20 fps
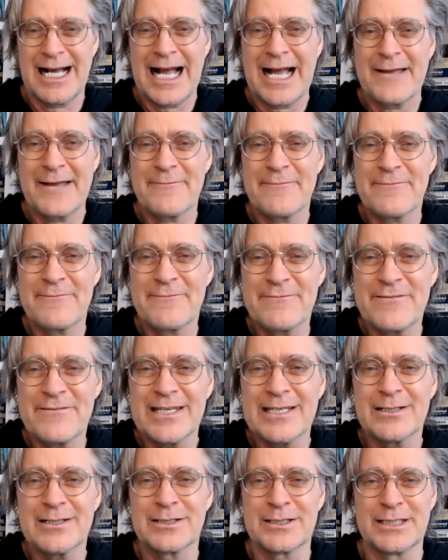I
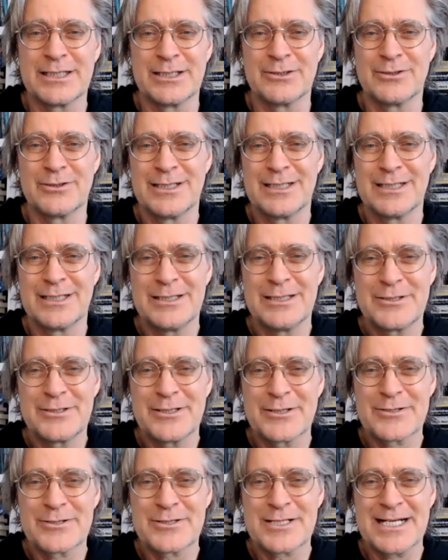feel you.
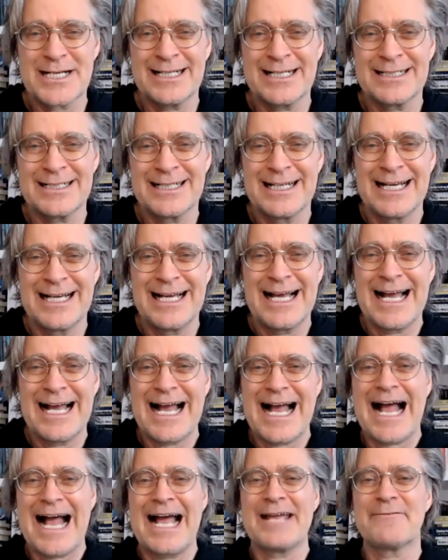Do you understand?
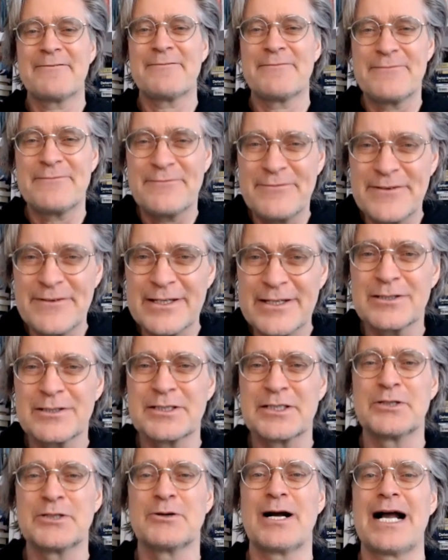I
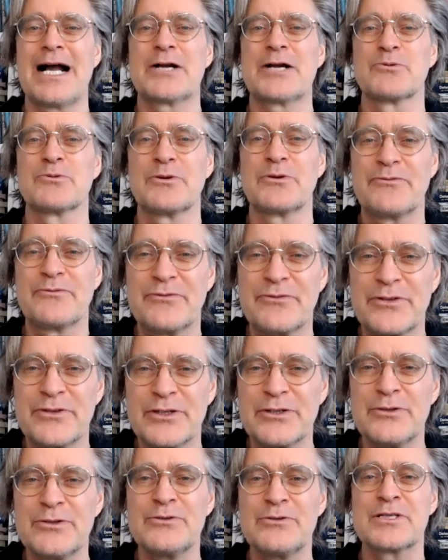feel you. I
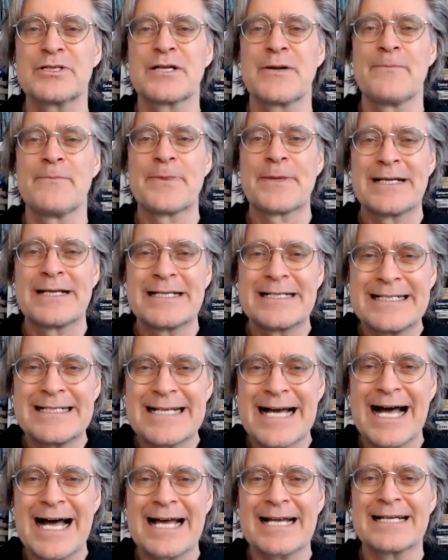refuse
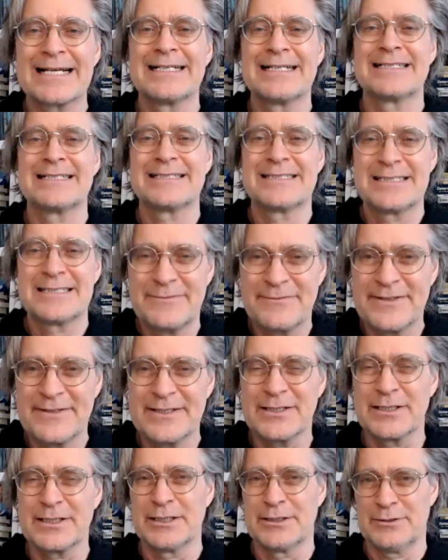not to
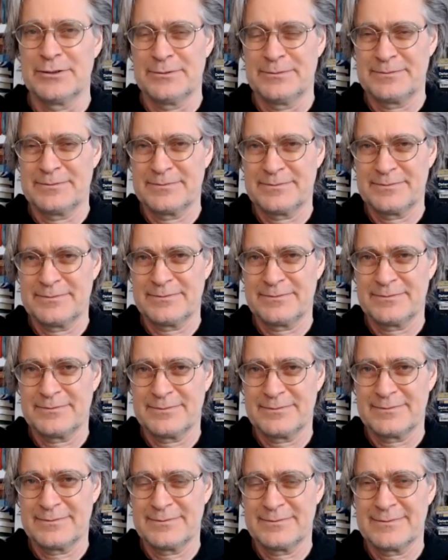feel you.
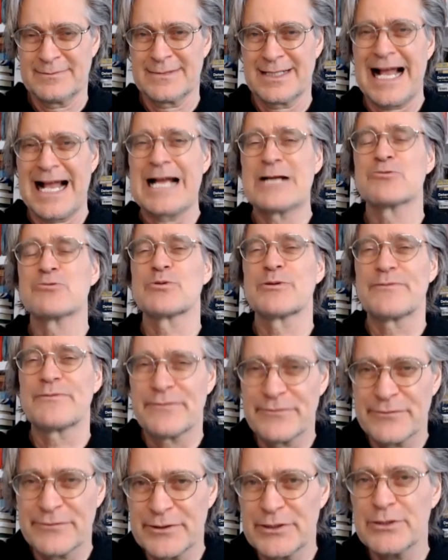I
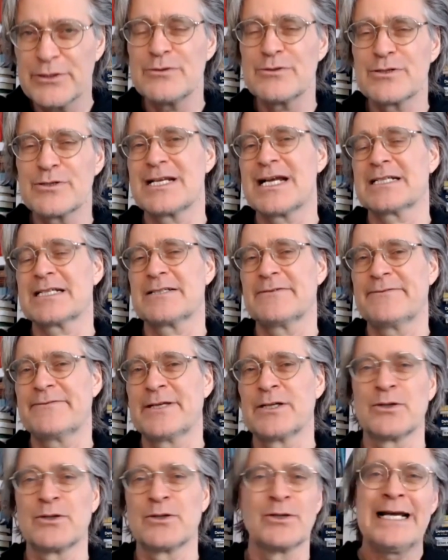refuse not to
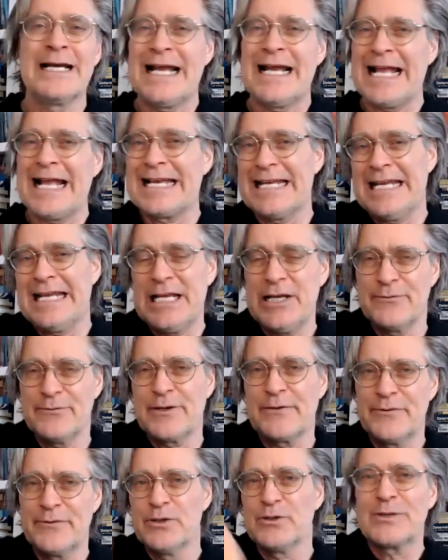feel. And
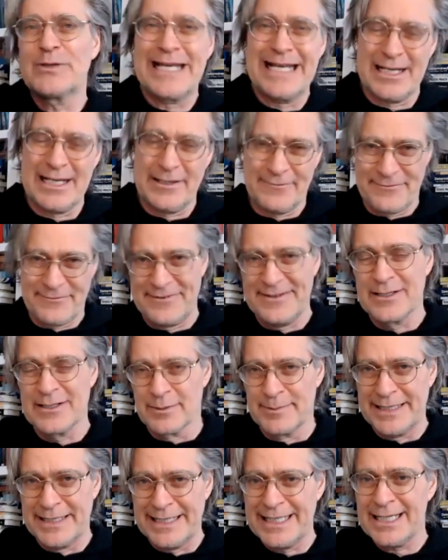even if you can't
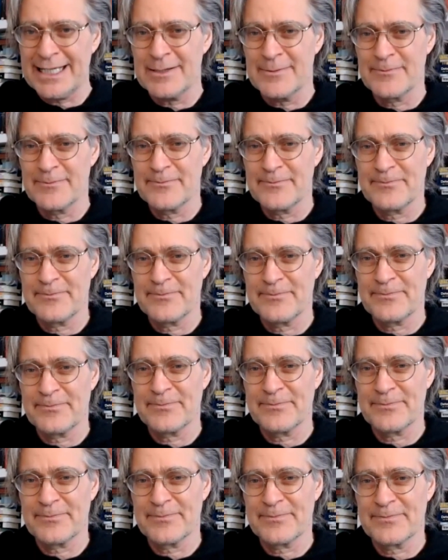feel me,
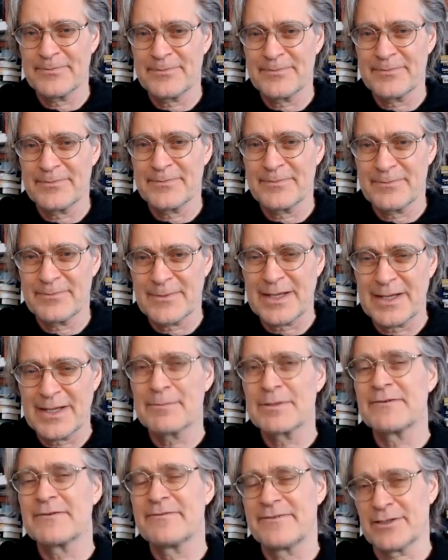
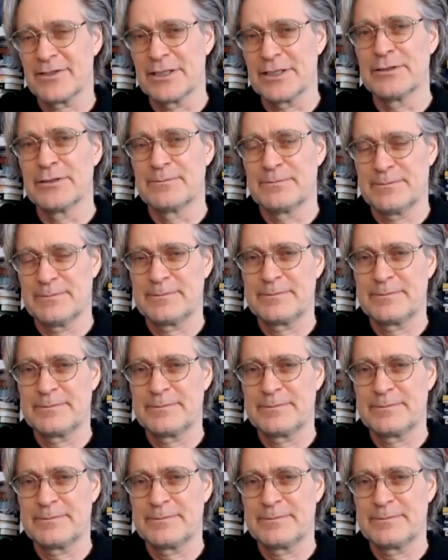I'm going to feel you.